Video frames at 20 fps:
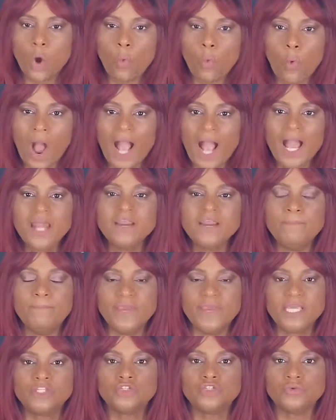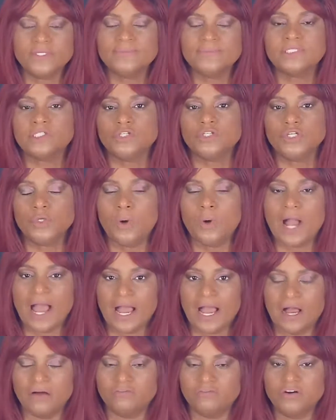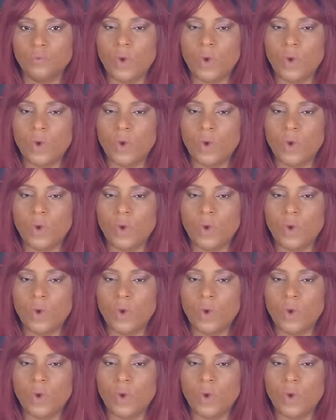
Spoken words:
What kind of big dreams do you have?